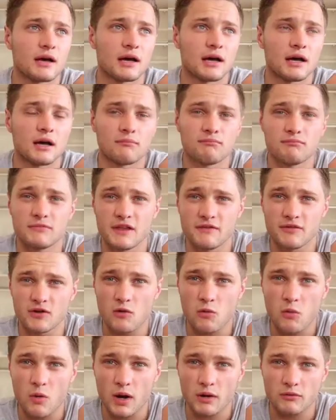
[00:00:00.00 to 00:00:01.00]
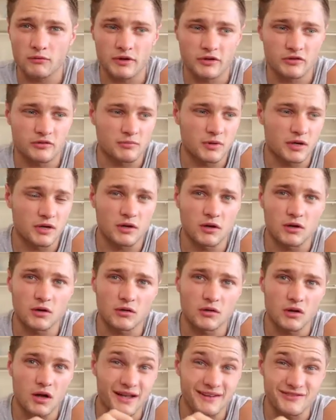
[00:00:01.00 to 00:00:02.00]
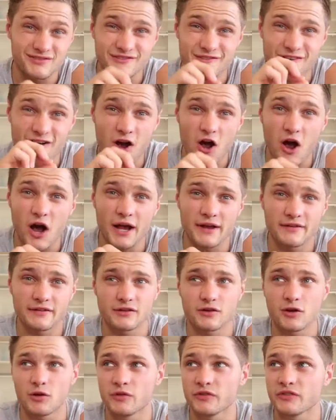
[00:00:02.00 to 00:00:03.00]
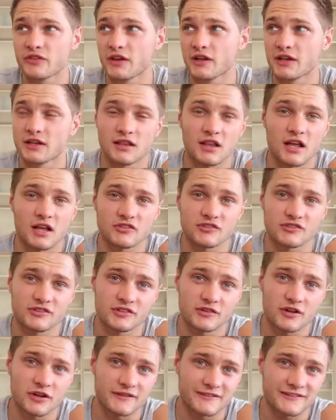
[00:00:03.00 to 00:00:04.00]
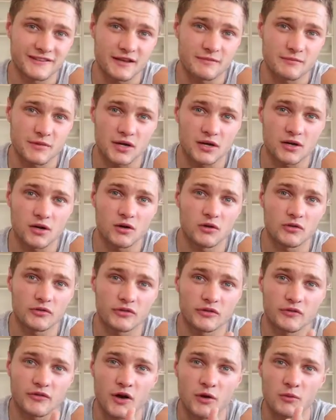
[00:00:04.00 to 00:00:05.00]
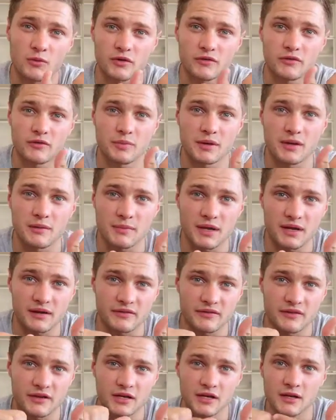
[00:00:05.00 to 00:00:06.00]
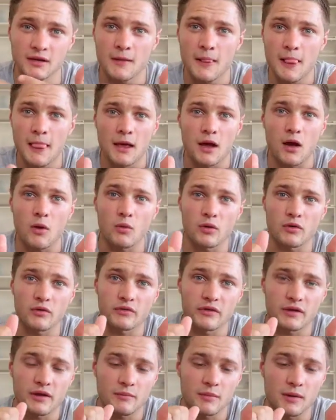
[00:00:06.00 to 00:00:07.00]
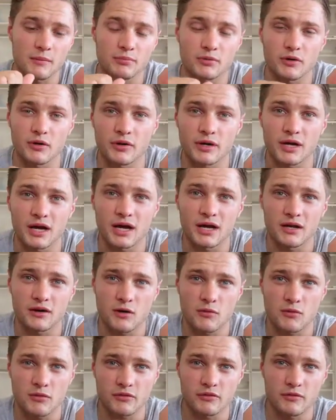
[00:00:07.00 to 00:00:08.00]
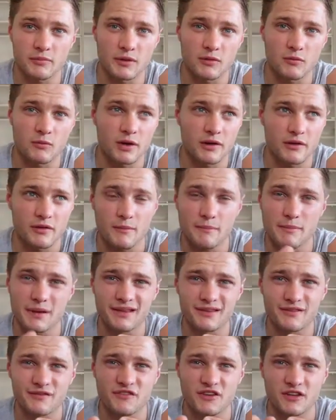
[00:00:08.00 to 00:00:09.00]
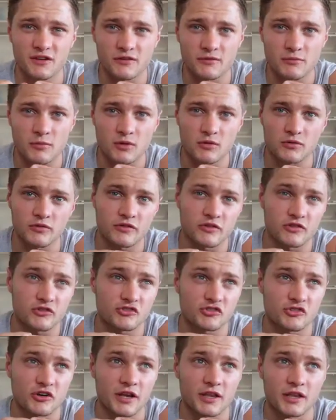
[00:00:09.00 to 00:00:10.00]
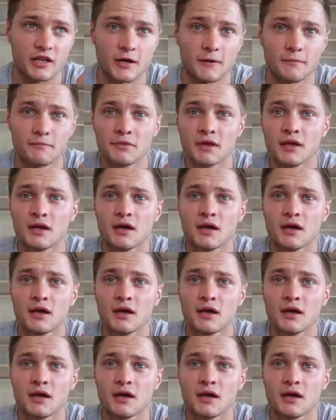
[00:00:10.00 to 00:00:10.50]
never quite reached my goal. I was high into goal setting last year. I set my goals of I wanted to be in a magazine, I wanted to get my pro card, I wanted to be one of the best fitness models in Australia.